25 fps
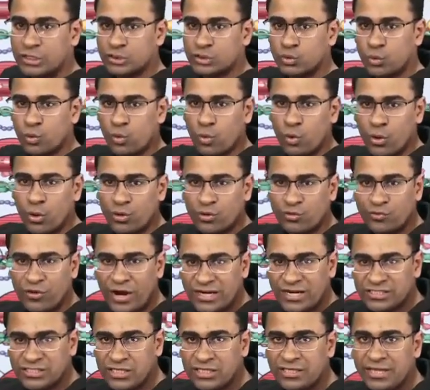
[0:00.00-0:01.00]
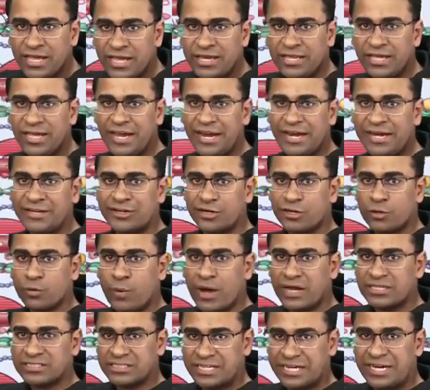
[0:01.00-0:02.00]
So contraction ke liye it
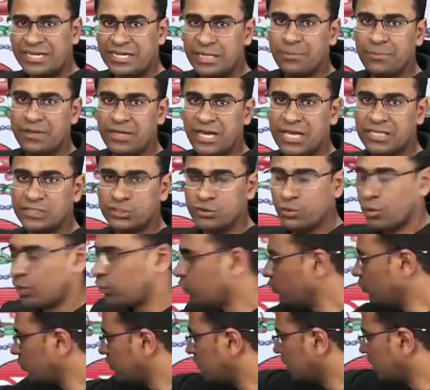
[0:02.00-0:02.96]
requires ATP as you all know.